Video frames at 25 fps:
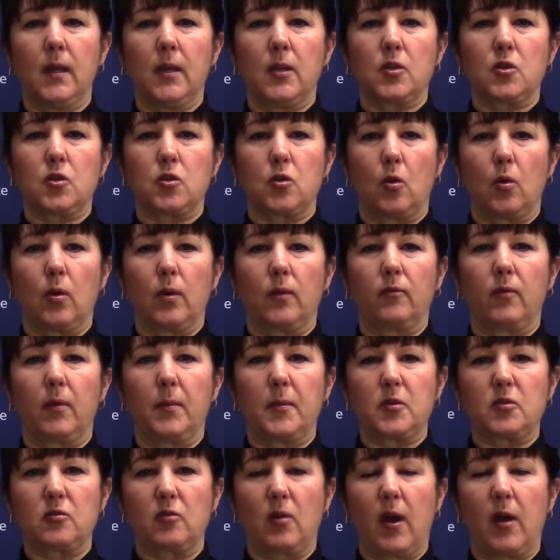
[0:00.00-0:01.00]
stolen from
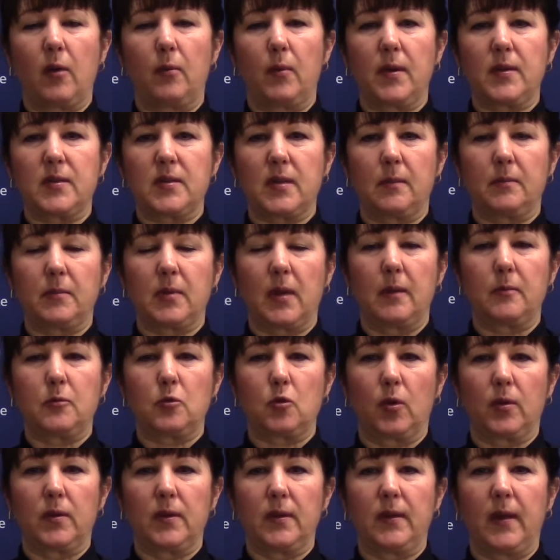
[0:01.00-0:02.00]
his driveway sometime
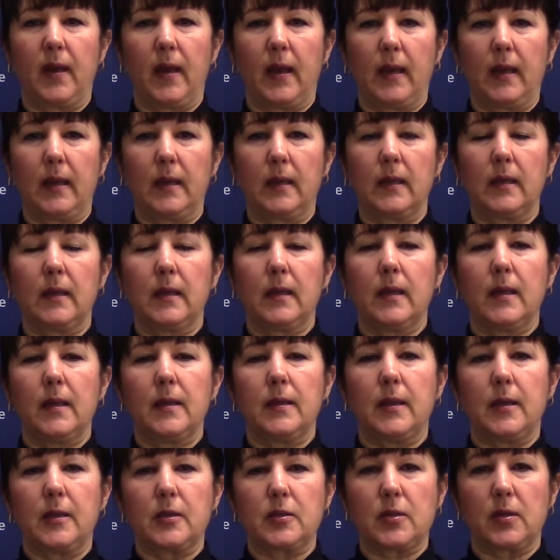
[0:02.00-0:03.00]
during the day.
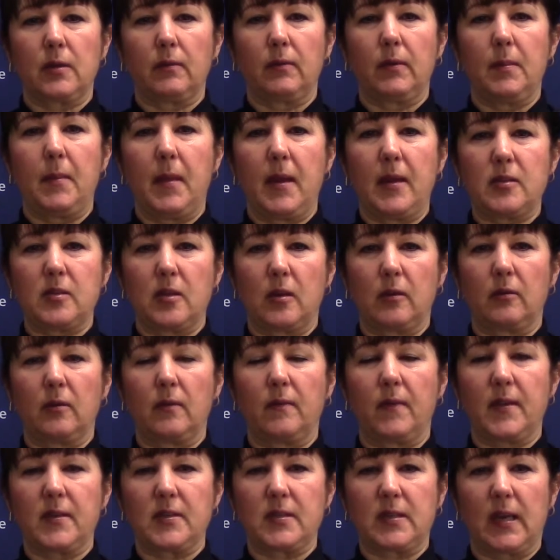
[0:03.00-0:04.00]
The incident remains under
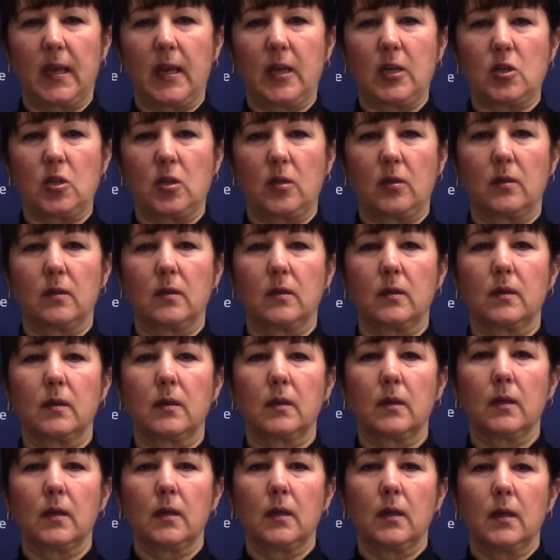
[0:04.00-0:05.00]
investigation.
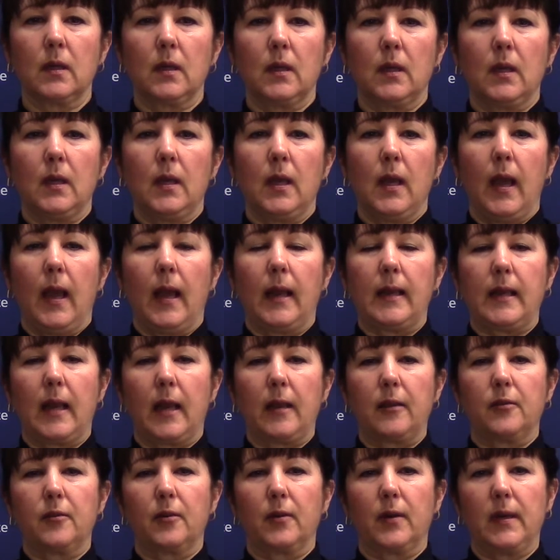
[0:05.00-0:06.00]
At
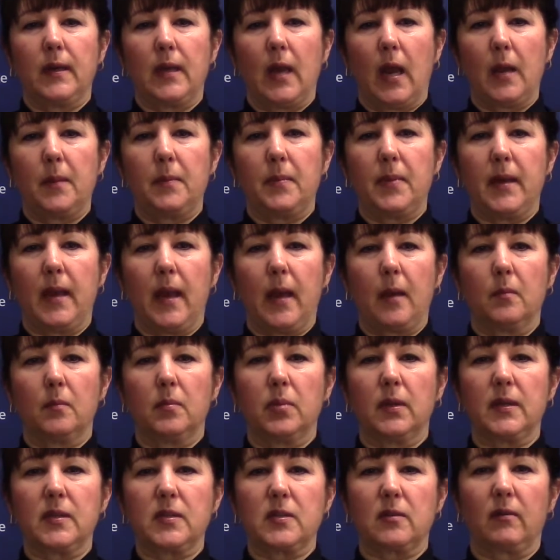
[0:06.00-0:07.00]
9:39 p.m.,
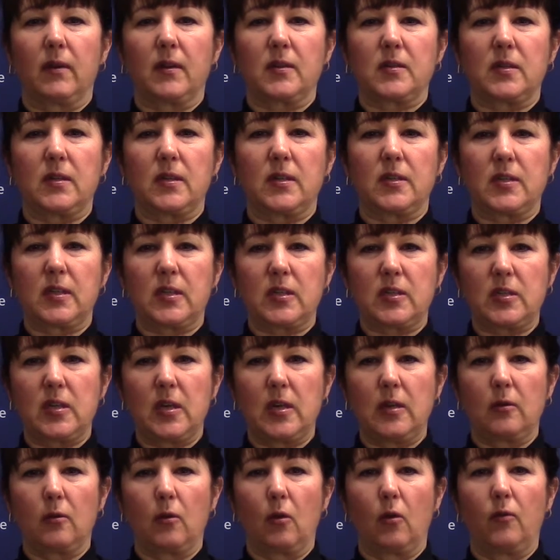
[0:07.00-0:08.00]
police arrested a
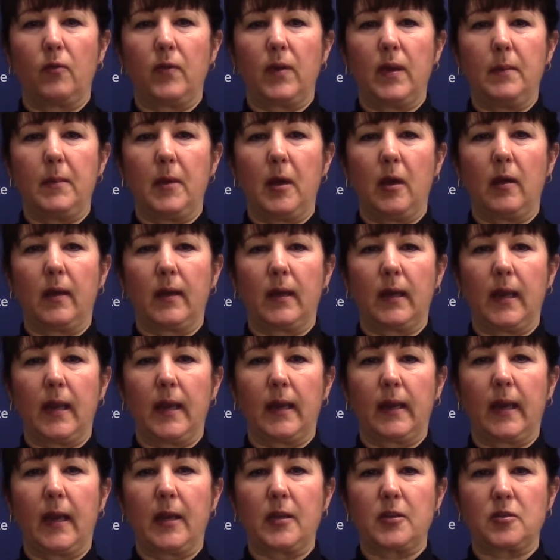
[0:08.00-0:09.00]
16-year-old female at a
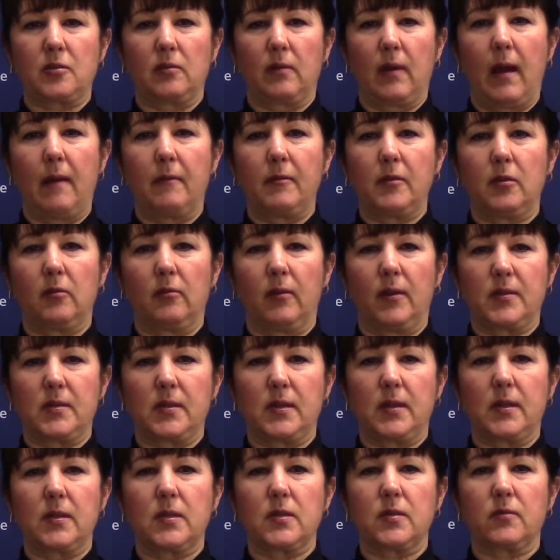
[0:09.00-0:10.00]
Lancaster Avenue
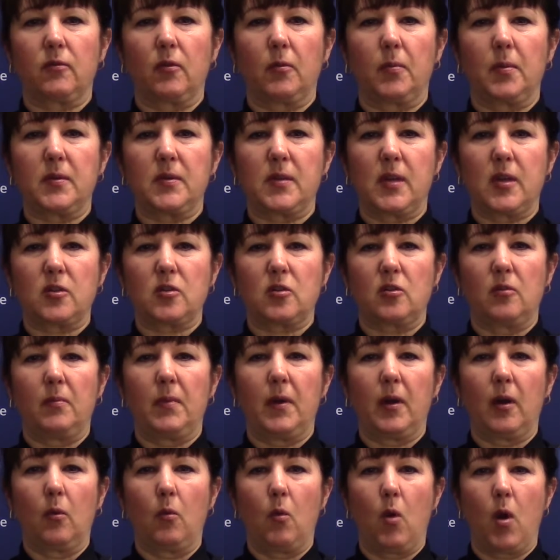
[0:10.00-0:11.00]
residence for possession of
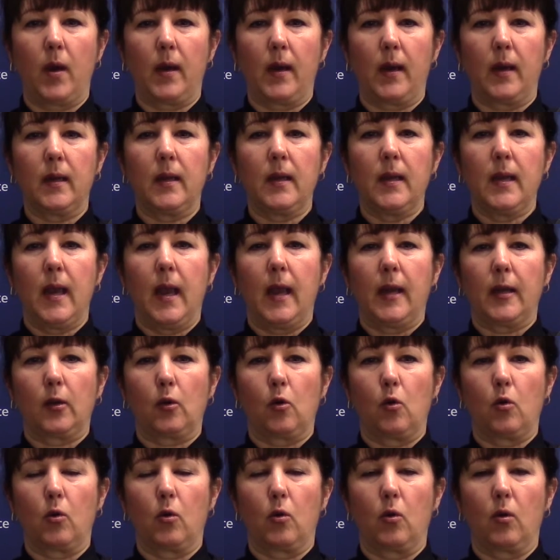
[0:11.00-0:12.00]
marijuana and a
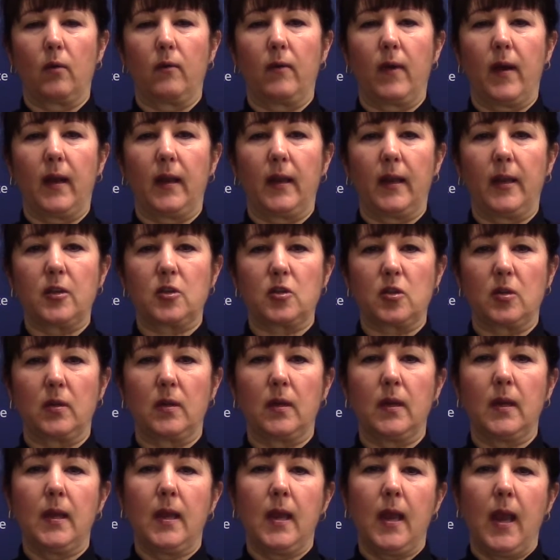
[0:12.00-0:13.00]
court order violation
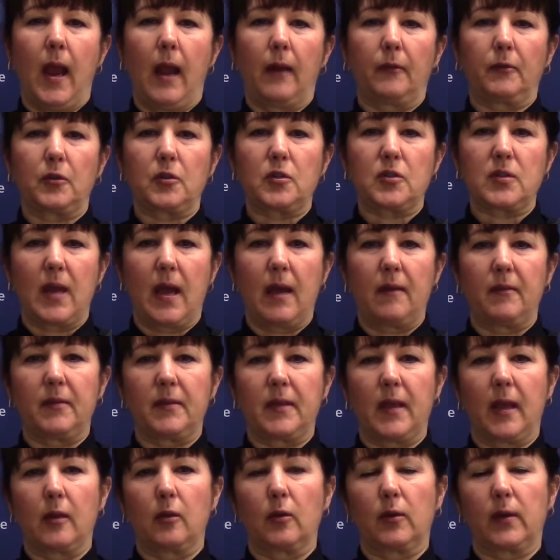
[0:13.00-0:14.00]
after staff at
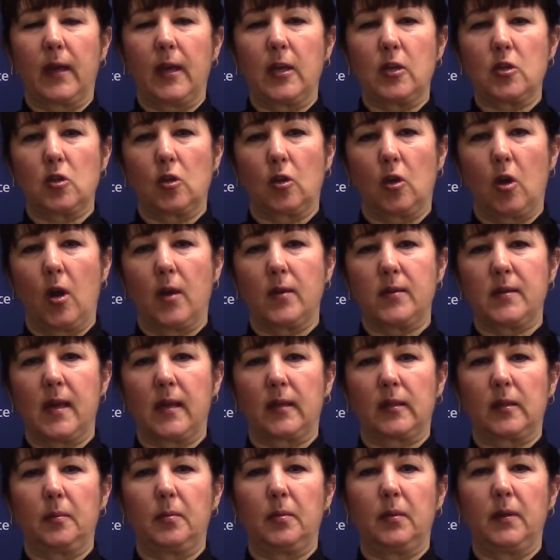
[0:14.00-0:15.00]
that location
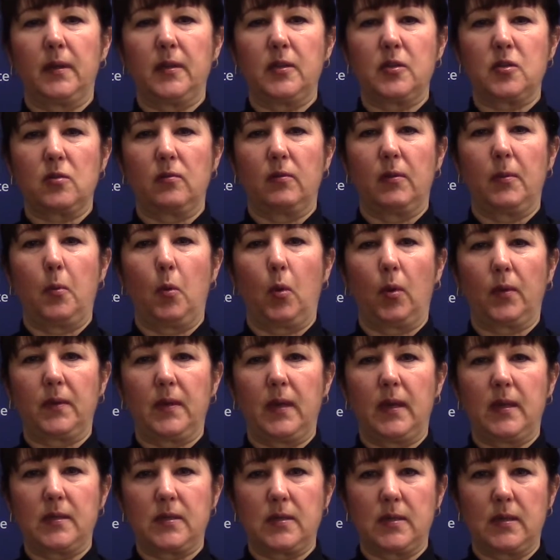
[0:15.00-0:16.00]
contacted police to report
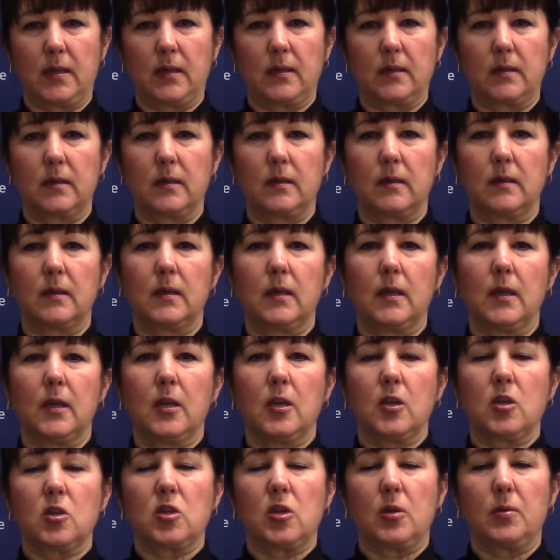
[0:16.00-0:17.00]
the incident.
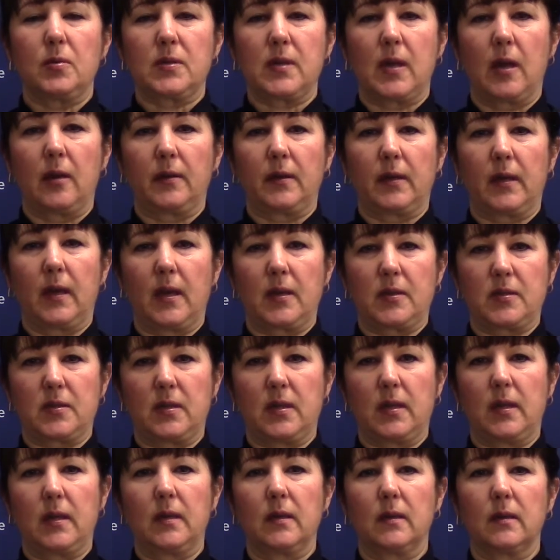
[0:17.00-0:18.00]
She was held in
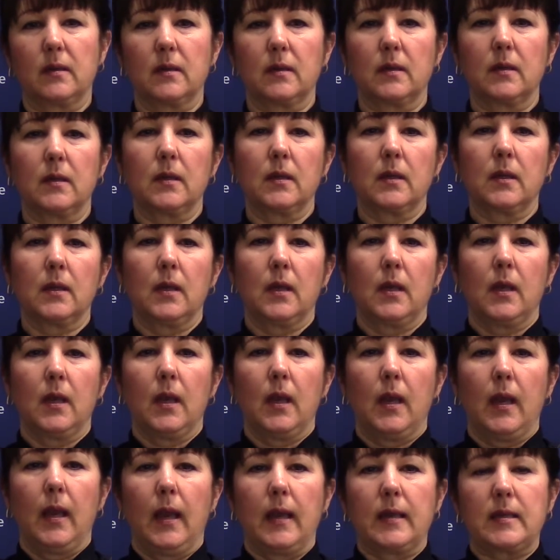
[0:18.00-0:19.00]
custody.
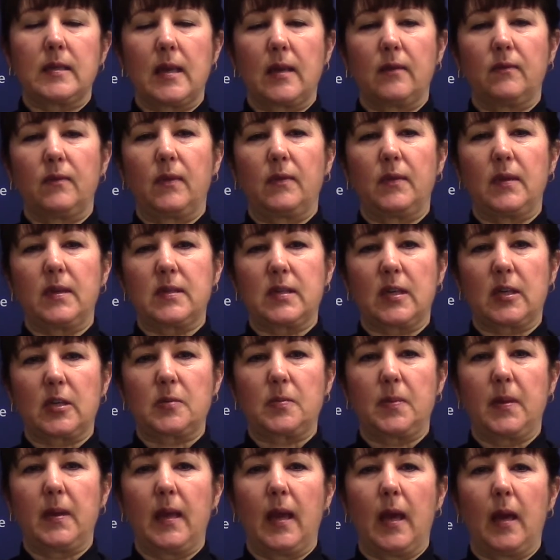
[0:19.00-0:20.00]
At 10:56
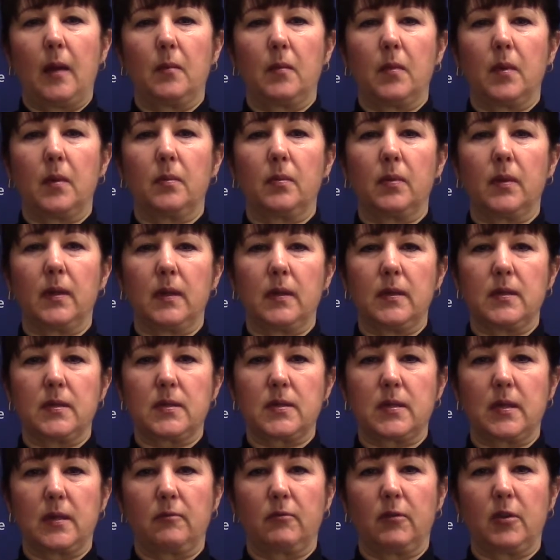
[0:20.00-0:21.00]
p.m.,
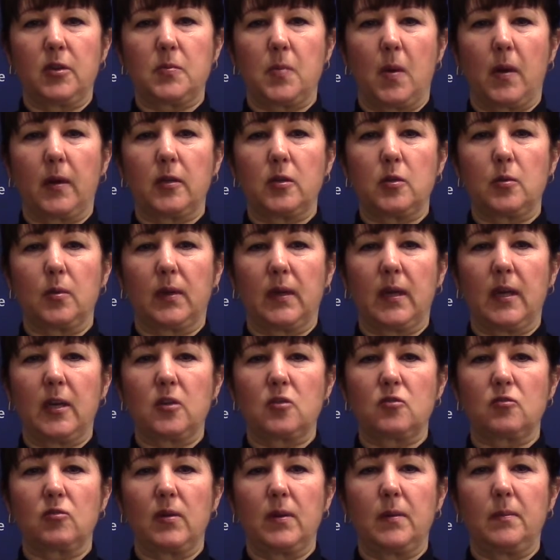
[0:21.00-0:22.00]
police responded to a King
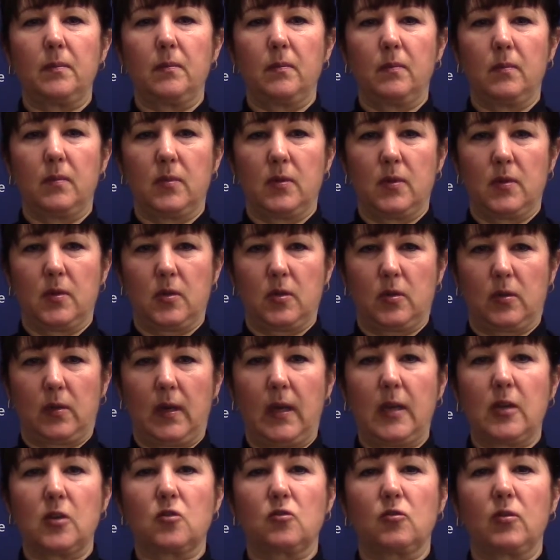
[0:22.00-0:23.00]

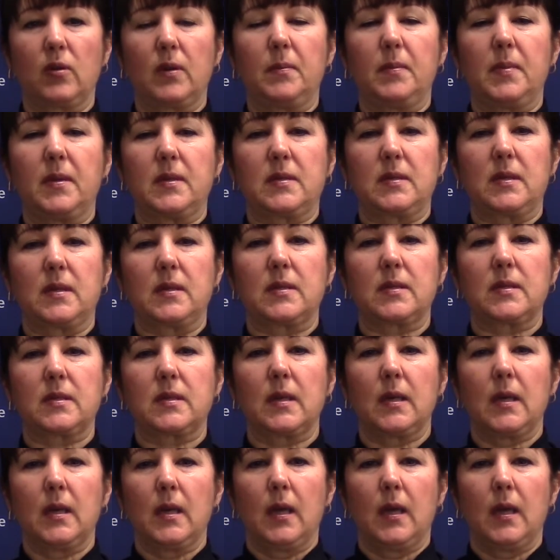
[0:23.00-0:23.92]
Street business,